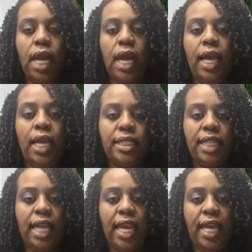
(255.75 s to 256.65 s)
is
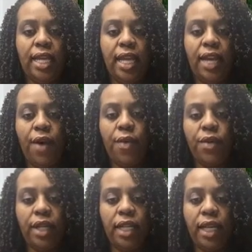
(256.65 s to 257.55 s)
that if I were to
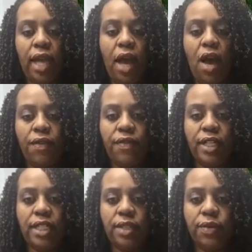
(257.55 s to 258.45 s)
click off of
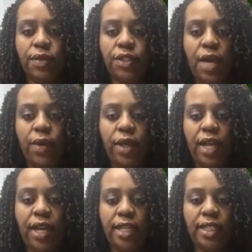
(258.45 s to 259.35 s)
this, which I will, I
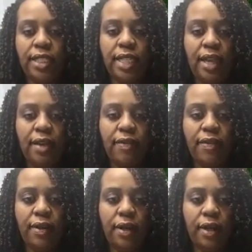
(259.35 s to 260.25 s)
hit save,
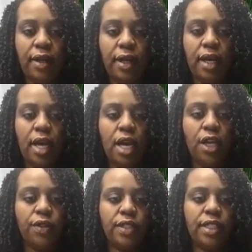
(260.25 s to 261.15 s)

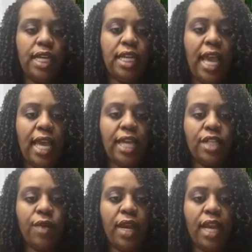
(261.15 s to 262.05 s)
you'll see it has
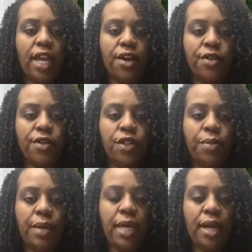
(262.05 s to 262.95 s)
right here 2
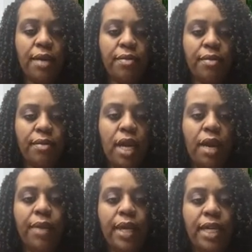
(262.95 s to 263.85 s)
p.m.
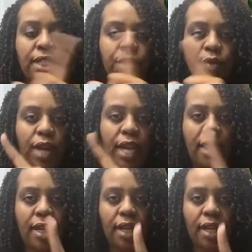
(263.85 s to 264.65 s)
because it read